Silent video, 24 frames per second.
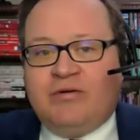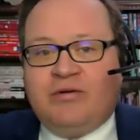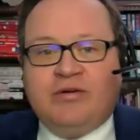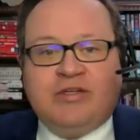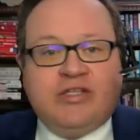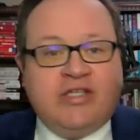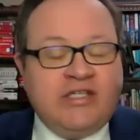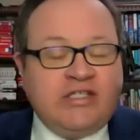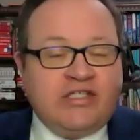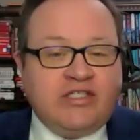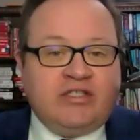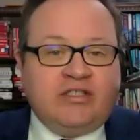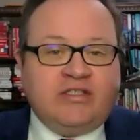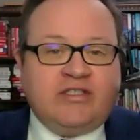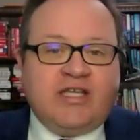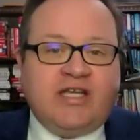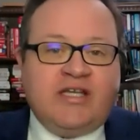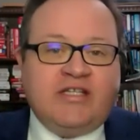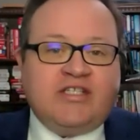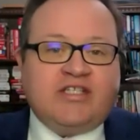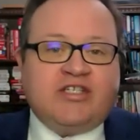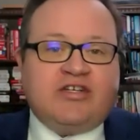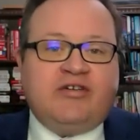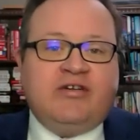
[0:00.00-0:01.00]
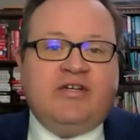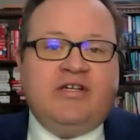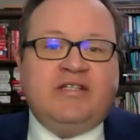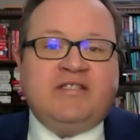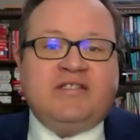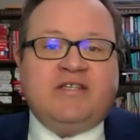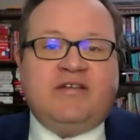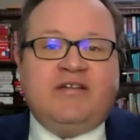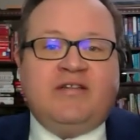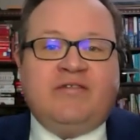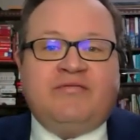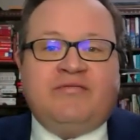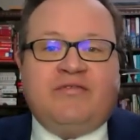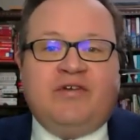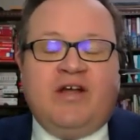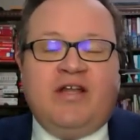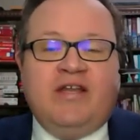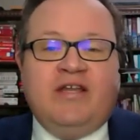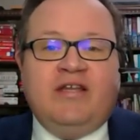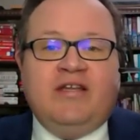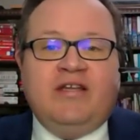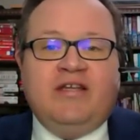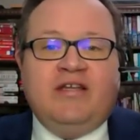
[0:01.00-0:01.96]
or digital touchscreens on the front.